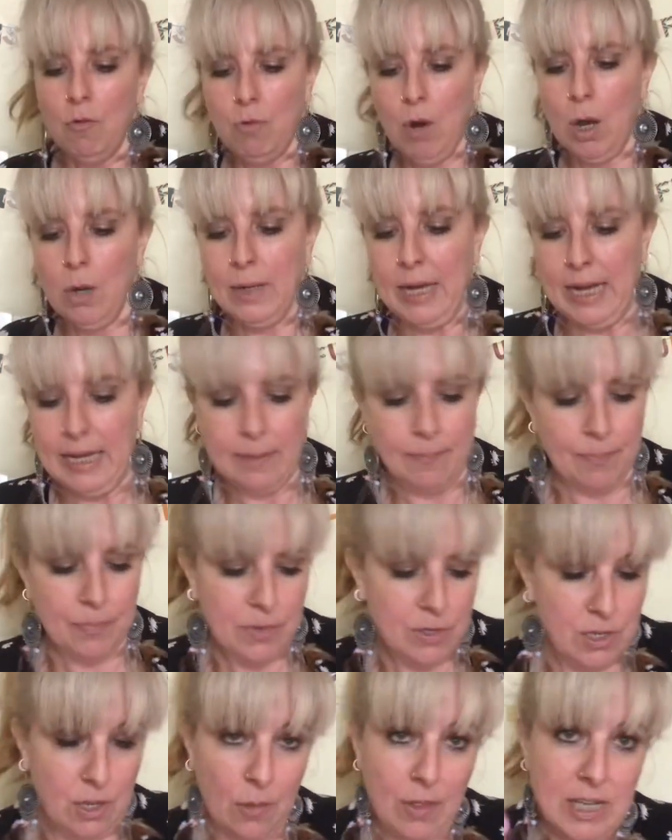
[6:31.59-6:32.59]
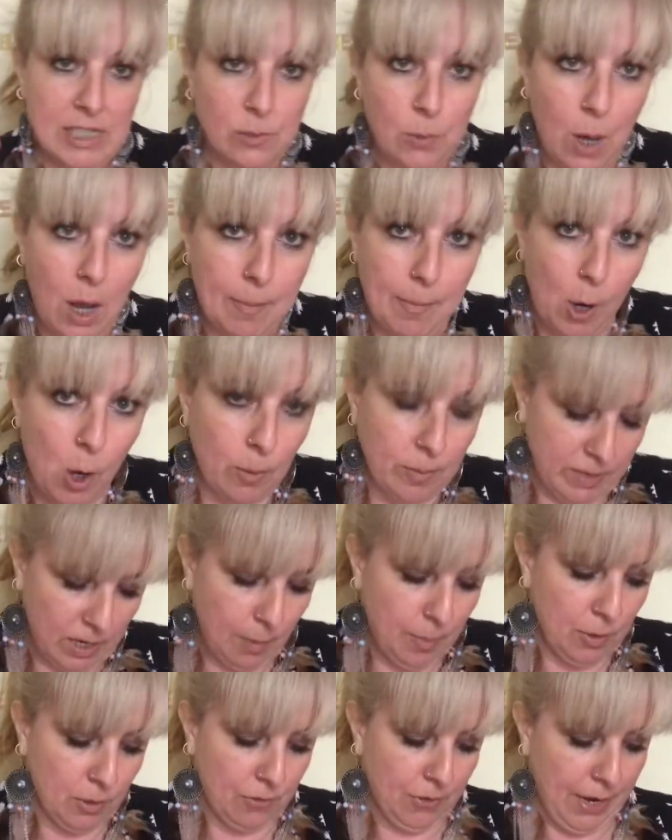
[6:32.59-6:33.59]
Okay, so that's what I'm hopped
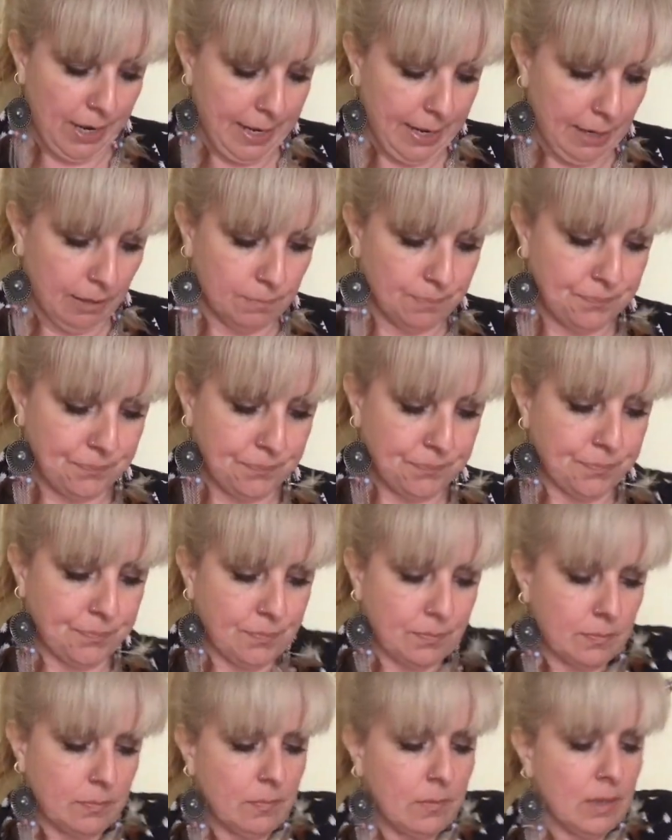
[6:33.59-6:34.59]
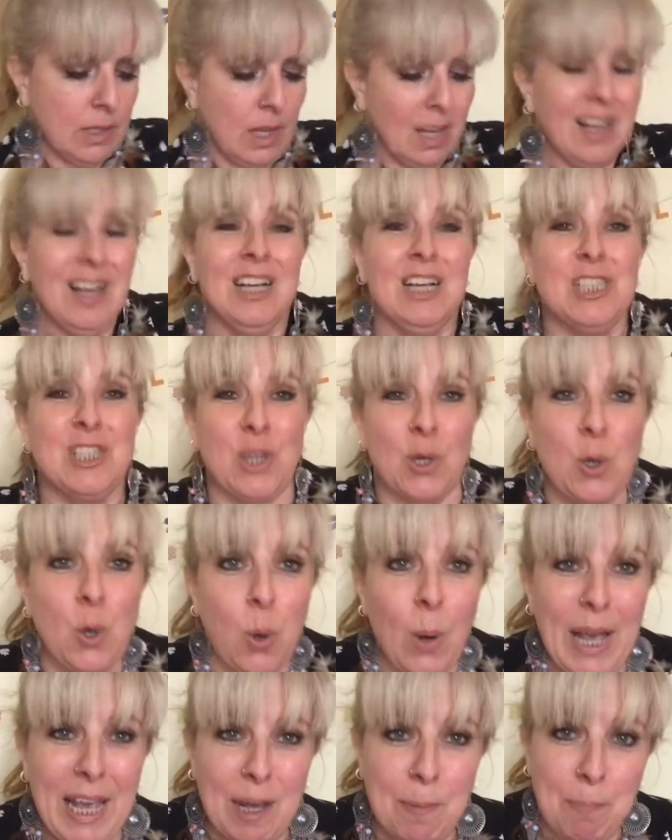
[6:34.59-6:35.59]
up on right now. So
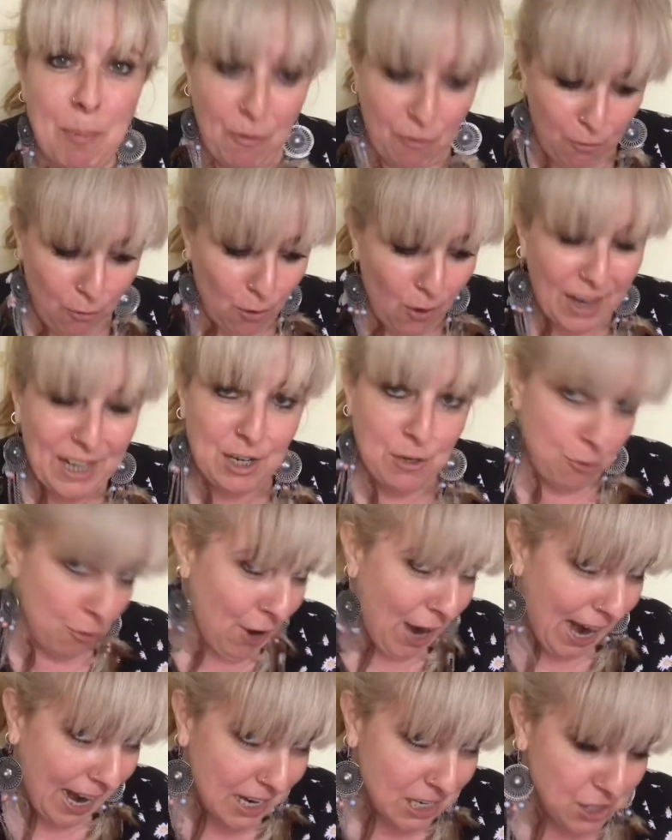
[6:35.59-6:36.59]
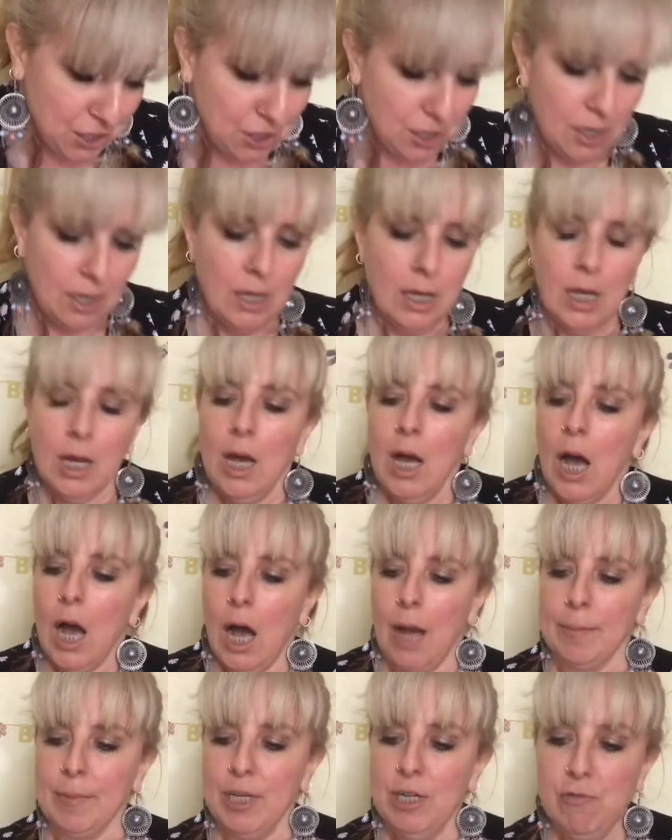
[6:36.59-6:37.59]
quick, before I crash,
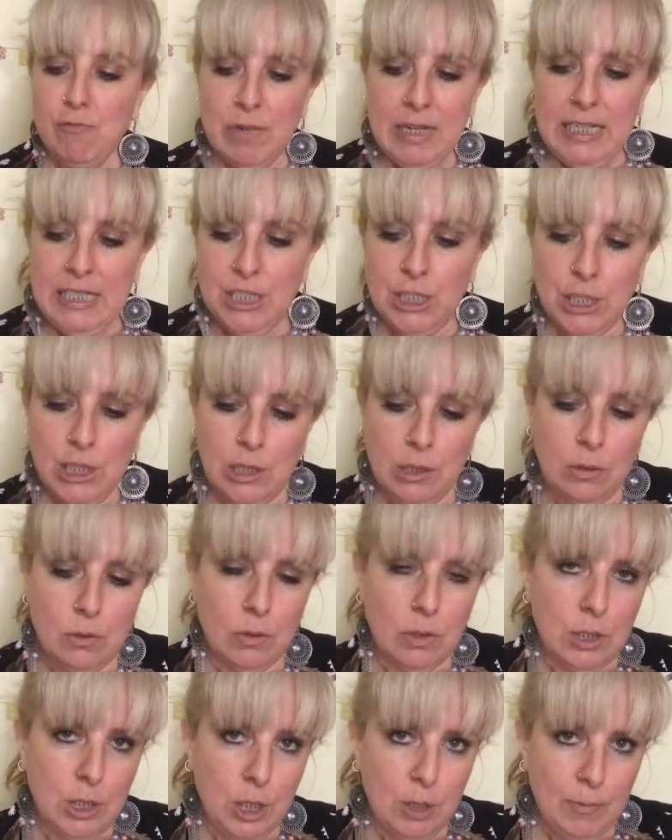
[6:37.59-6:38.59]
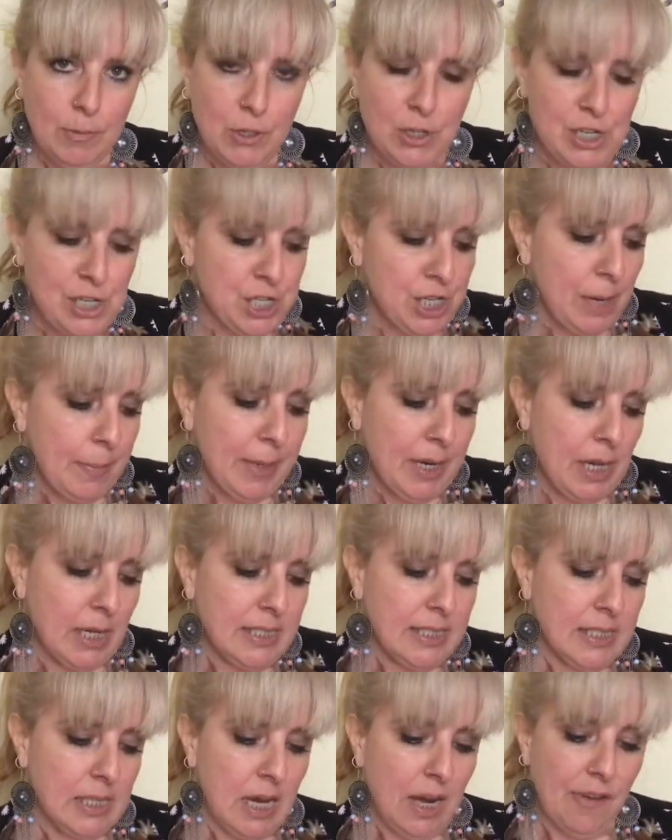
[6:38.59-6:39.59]
I'm going to read you New Moon in Gemini
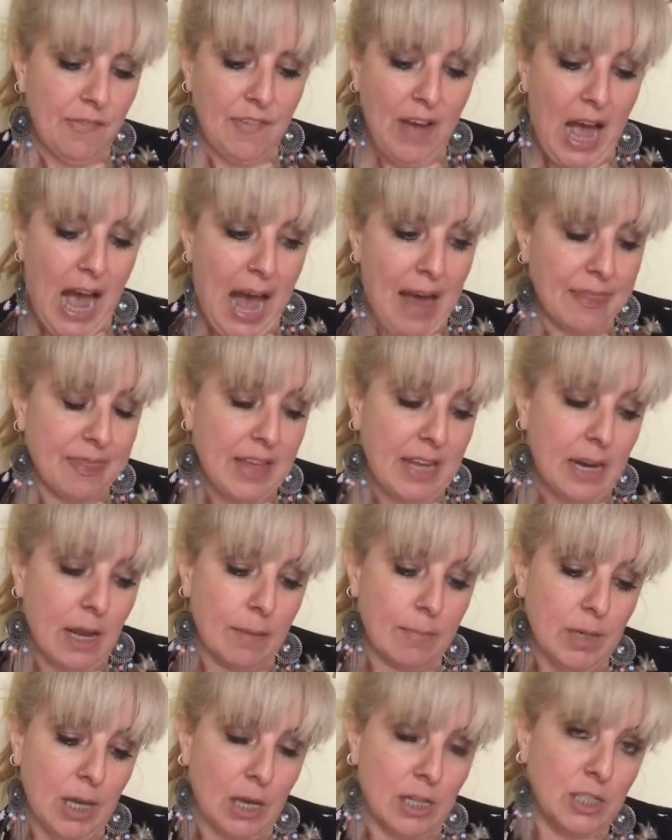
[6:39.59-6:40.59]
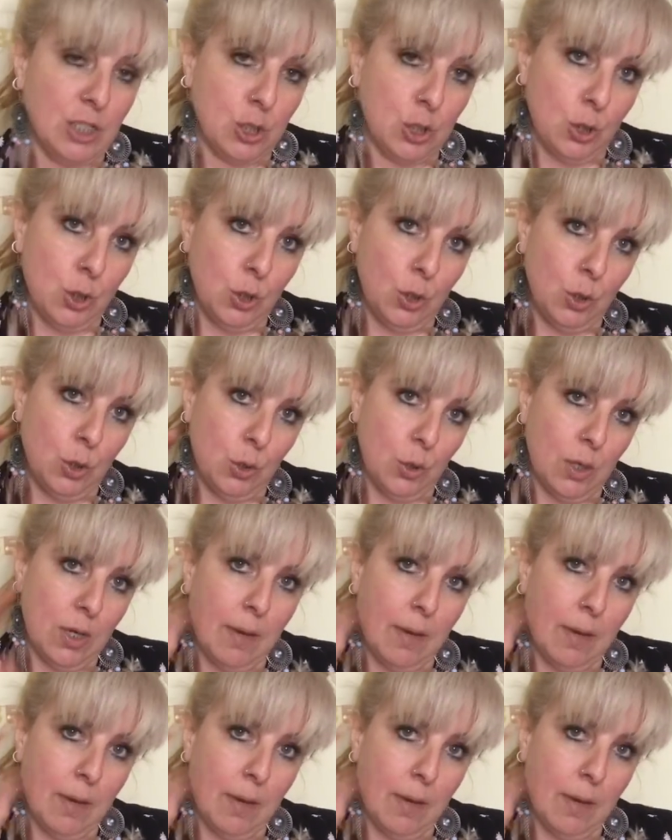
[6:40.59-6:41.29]
stuff, and then I'm going to